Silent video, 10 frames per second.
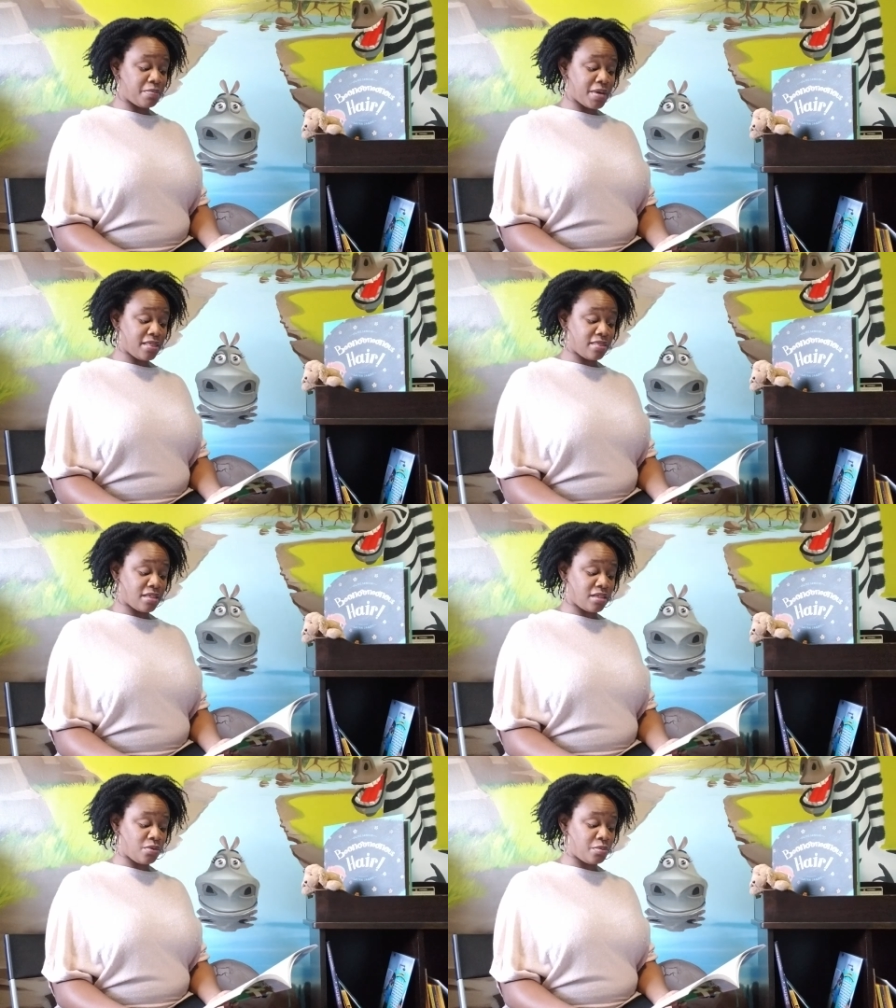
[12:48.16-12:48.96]
bet that
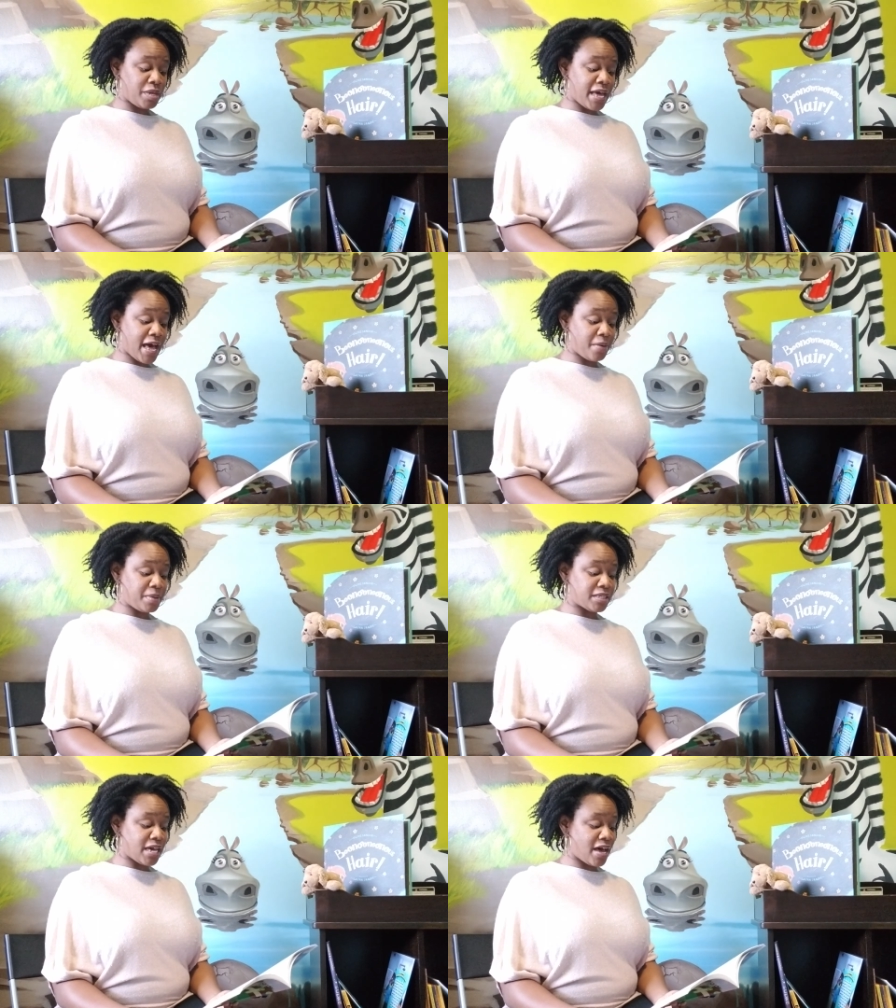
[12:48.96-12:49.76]
they will be
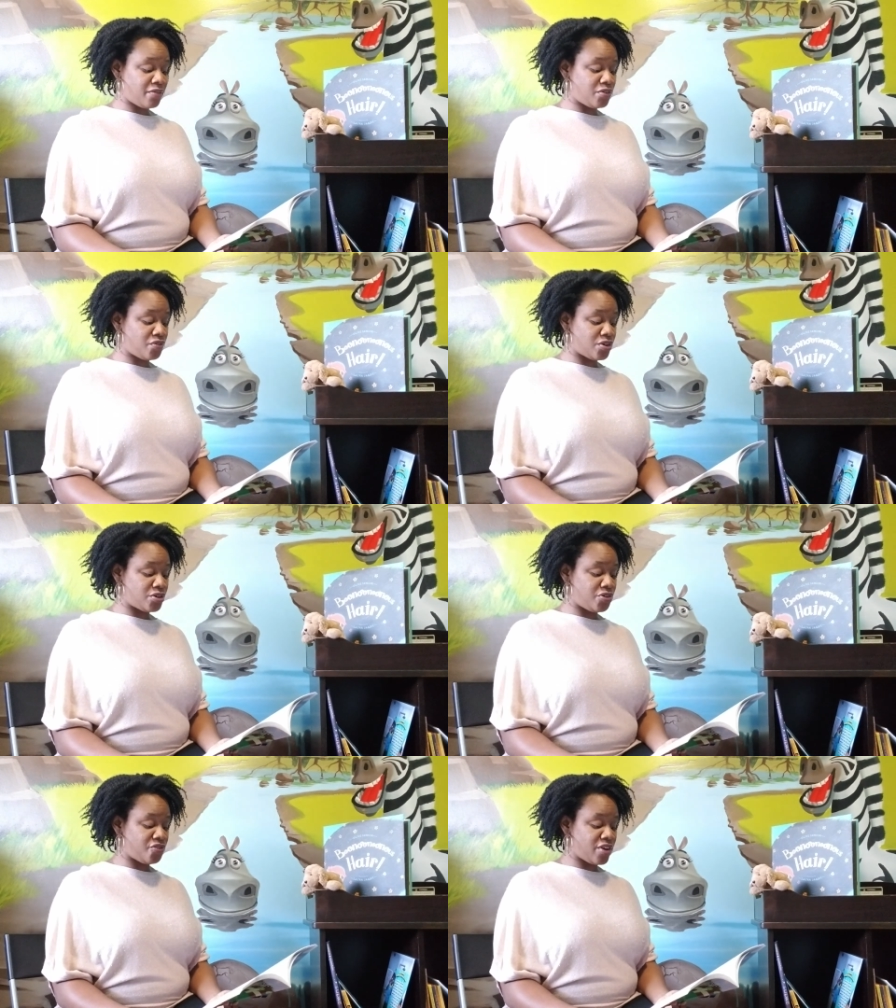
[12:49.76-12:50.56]
happy to have you for a
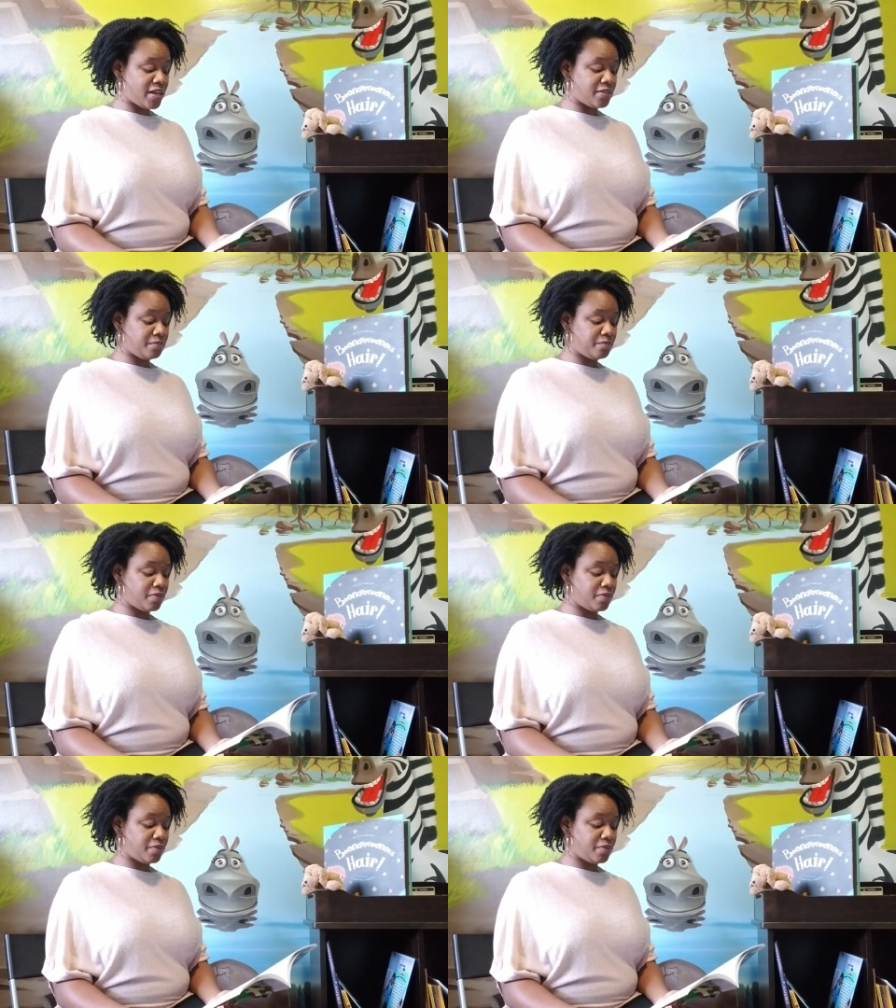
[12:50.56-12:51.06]
new friend.